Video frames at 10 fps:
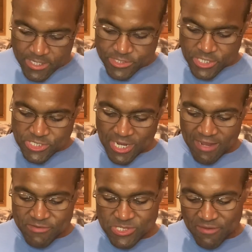Just shy
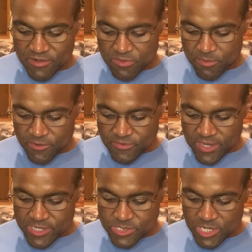of his 70th
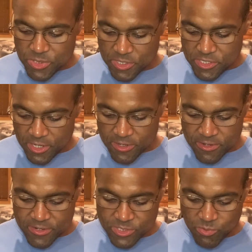birthday, Cedric
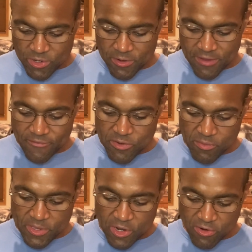Duggar is wondering if he will
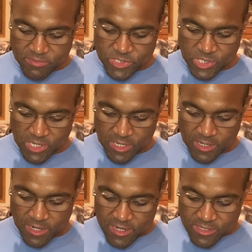be homeless
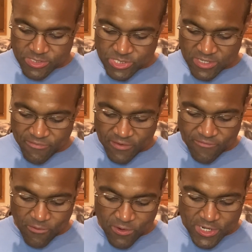again. The
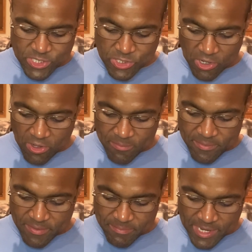6'4" tall
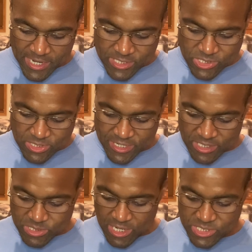man stood
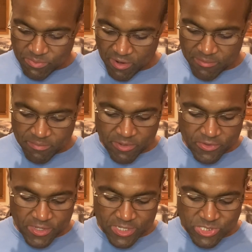outside his apartment
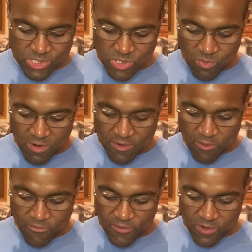building at 601
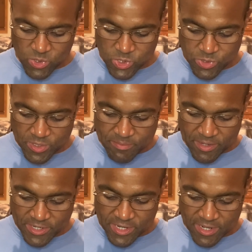O'Farrell Street
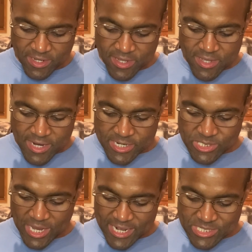Monday, and his
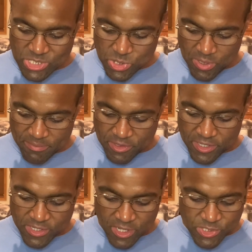hands
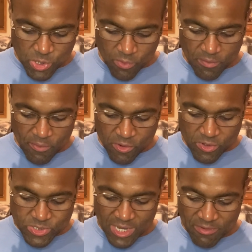trembling, told
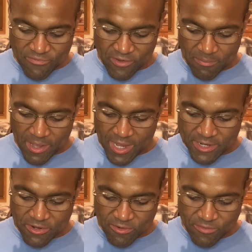reporters how he fell
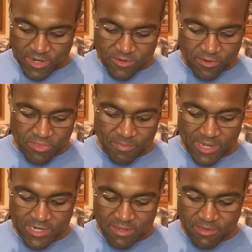behind on rent during the
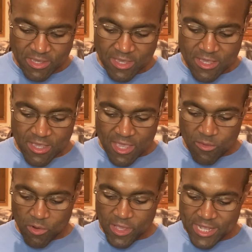pandemic
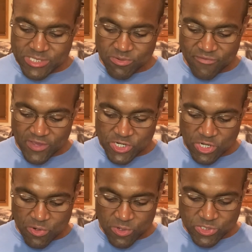and will head to
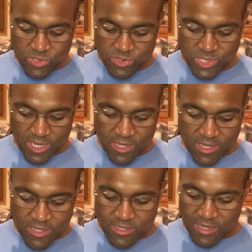eviction court Tuesday.
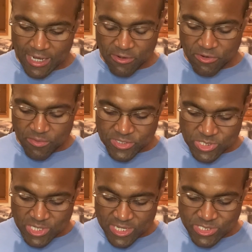I don't know what to
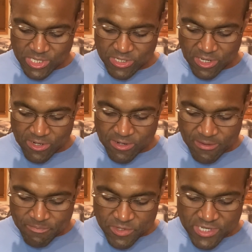say, said Duggar,
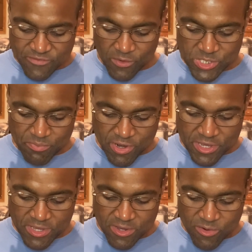his voice
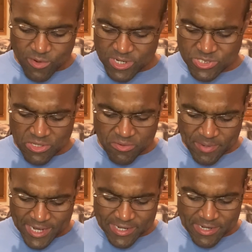breaking. Where is the
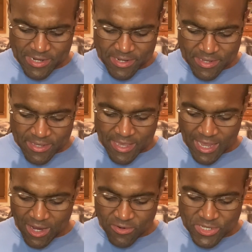humanity?
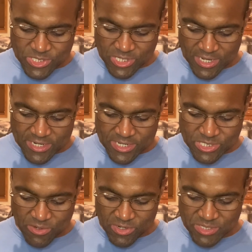How, he said, is
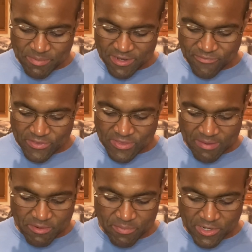it going to benefit
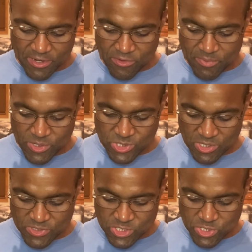them to put another person
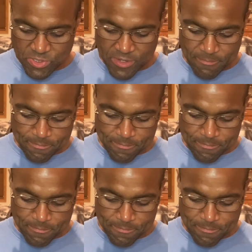on the street?